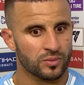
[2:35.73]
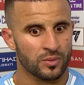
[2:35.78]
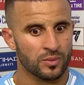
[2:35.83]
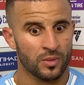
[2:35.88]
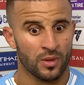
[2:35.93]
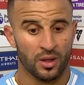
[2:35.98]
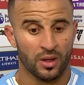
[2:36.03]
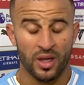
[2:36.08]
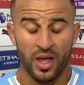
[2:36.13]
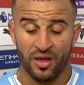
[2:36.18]

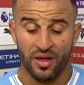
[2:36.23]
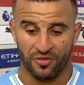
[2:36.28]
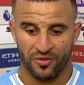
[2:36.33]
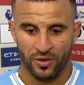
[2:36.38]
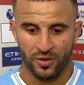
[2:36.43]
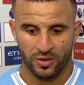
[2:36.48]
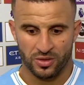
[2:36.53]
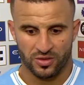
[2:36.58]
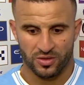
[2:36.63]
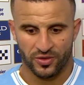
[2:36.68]
Yeah,
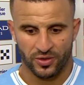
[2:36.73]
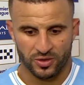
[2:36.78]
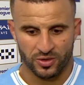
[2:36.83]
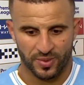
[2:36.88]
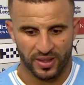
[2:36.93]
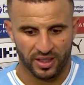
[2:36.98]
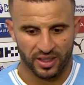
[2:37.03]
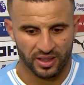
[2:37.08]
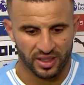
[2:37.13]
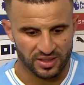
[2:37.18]
Phil's
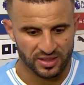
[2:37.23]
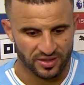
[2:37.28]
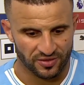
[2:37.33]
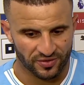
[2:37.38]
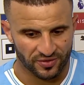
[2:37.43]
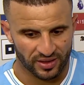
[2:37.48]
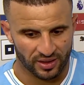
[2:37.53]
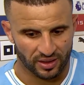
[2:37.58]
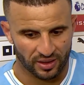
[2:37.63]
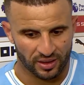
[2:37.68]
been class, I
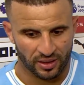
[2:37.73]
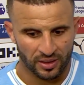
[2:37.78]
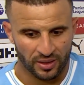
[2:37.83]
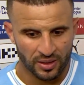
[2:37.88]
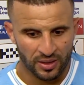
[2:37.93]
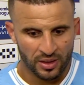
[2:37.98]
think.